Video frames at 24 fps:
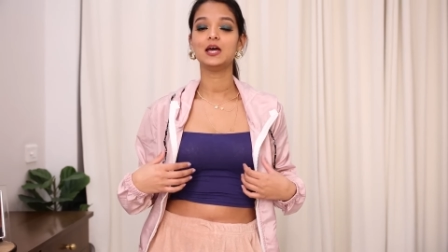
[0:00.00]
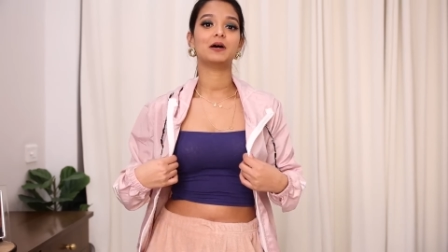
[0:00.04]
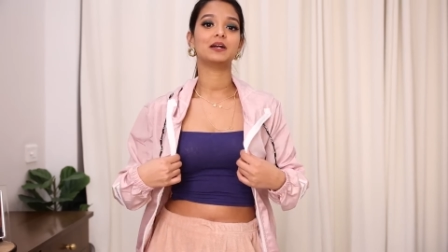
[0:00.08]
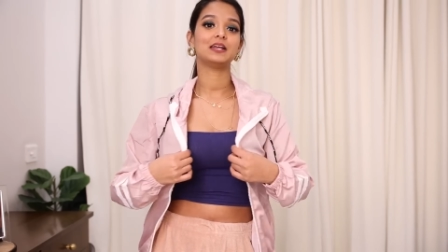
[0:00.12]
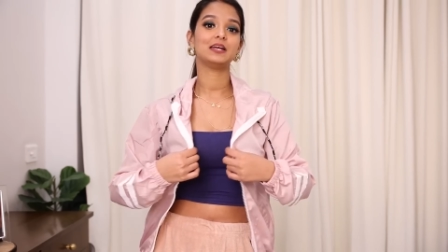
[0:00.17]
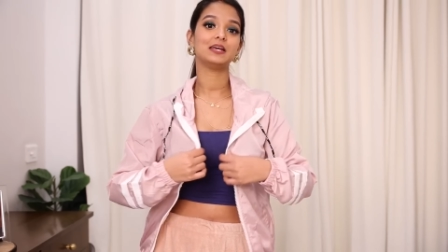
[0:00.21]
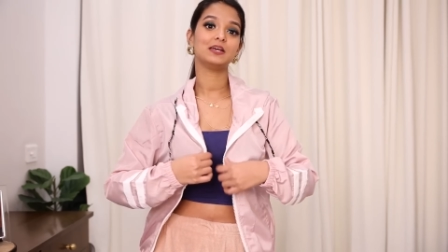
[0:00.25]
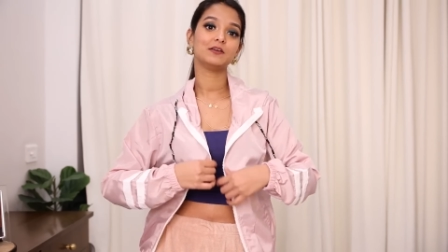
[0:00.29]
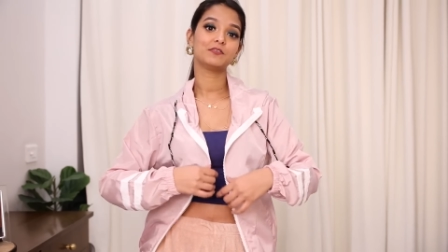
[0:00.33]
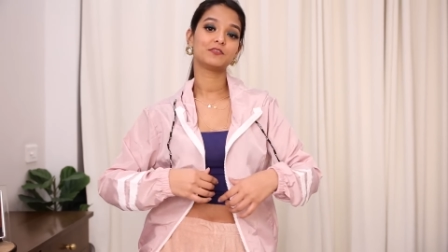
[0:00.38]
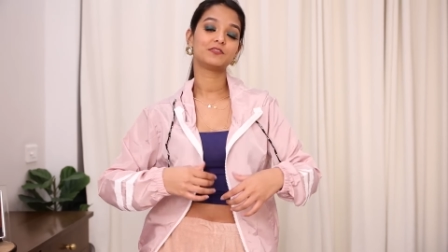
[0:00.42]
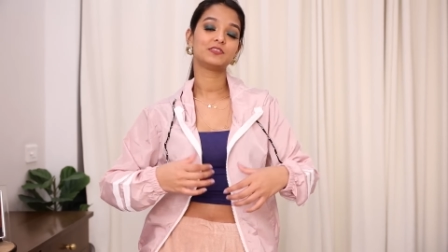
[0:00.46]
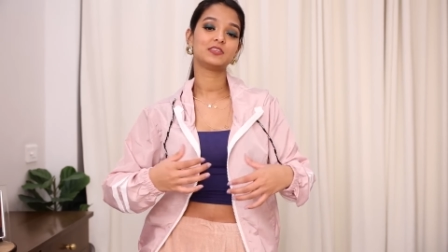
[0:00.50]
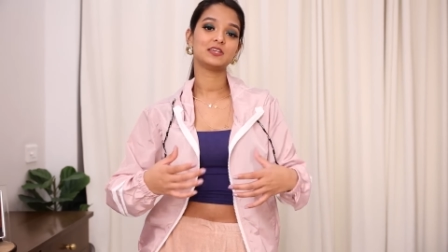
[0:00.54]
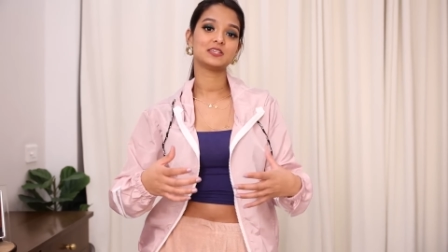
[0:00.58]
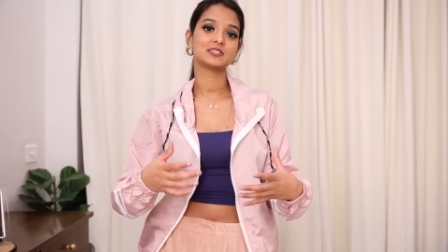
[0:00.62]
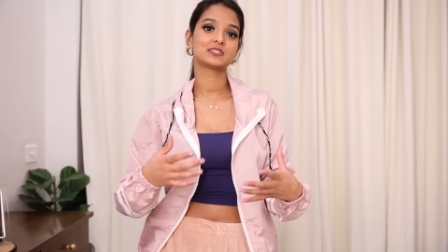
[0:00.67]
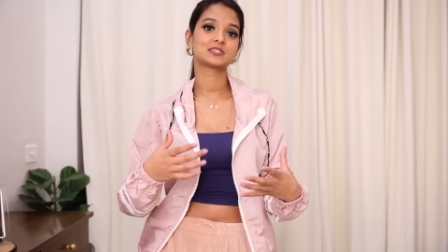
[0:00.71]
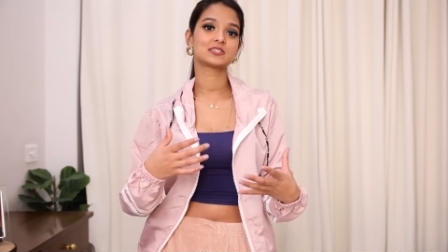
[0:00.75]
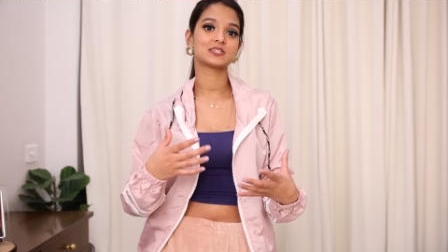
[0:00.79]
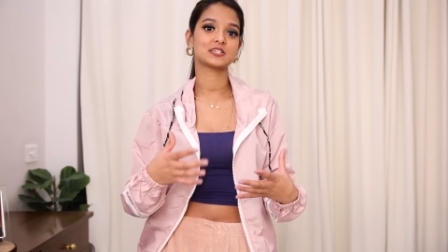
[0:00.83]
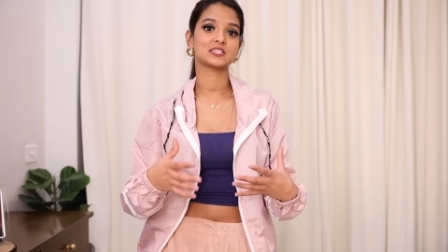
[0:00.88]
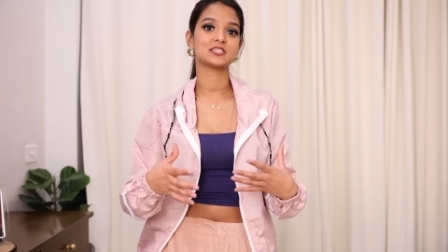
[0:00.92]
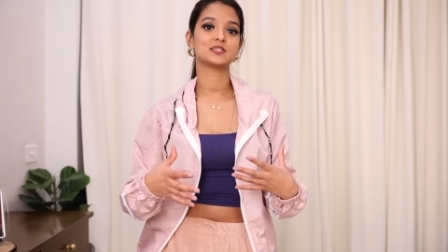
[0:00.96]
but if
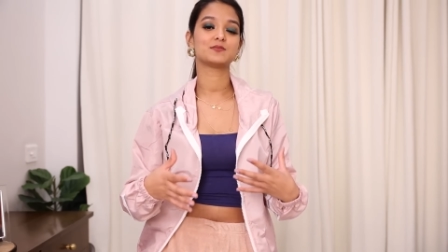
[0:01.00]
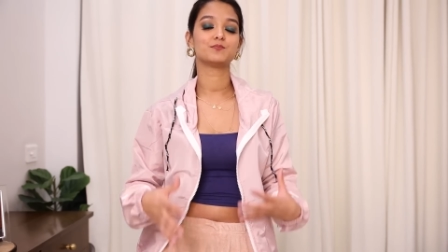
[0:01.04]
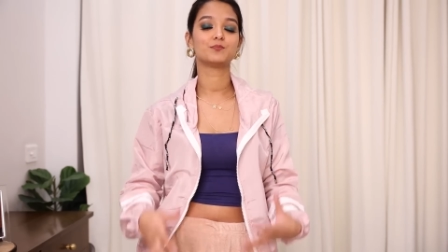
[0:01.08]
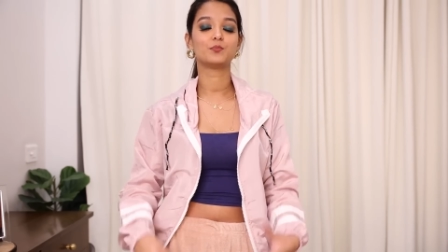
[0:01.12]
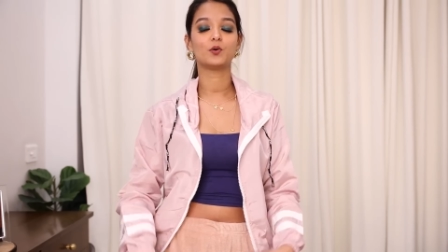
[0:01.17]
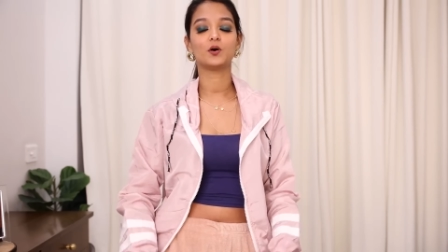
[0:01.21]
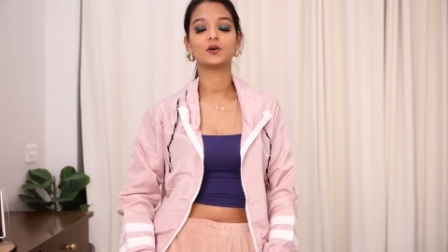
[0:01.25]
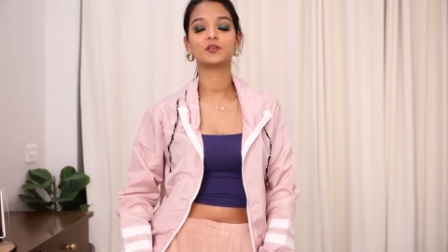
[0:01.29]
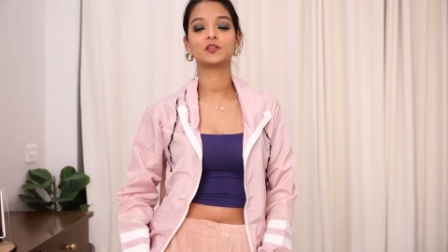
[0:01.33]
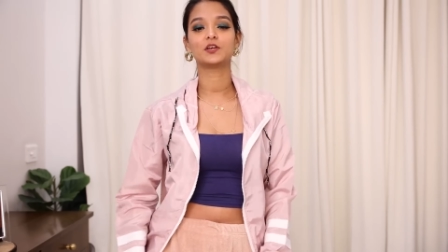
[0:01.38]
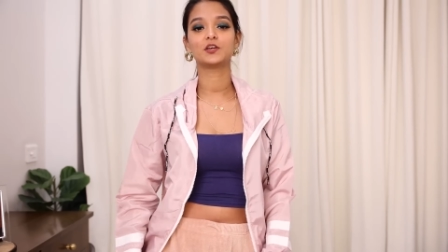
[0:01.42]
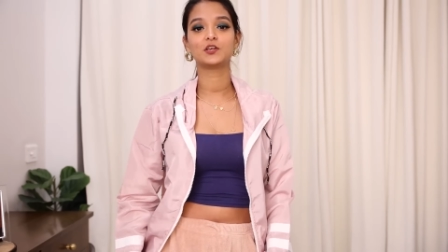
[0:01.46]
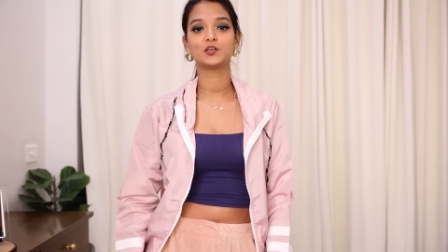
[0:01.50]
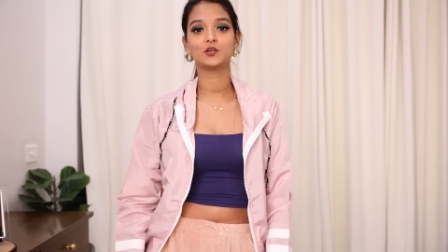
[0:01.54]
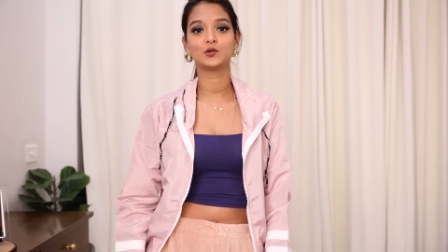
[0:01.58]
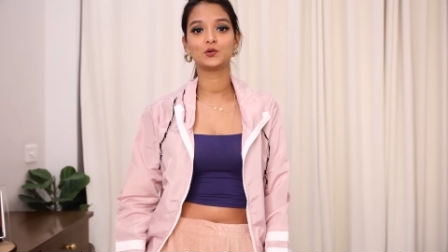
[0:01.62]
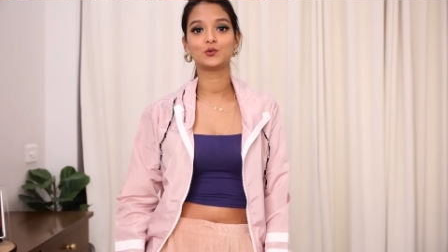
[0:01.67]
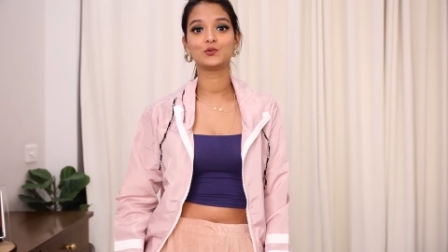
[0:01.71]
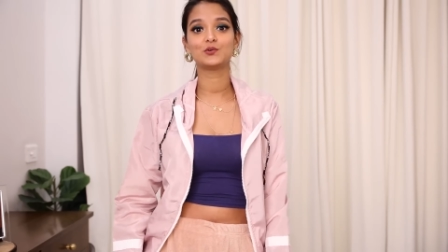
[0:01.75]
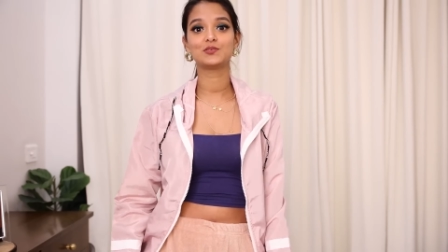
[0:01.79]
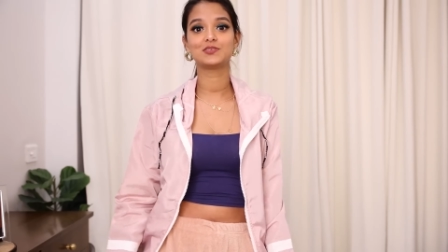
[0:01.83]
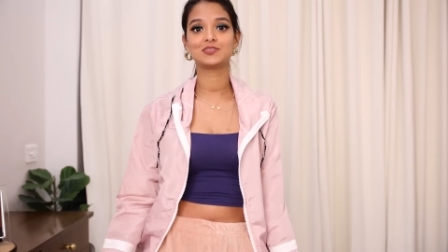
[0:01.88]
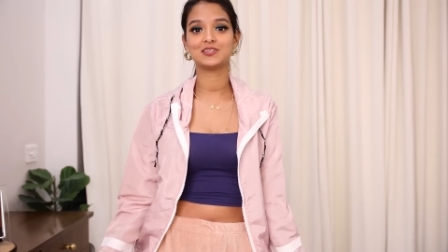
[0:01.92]
this doesn't bother you,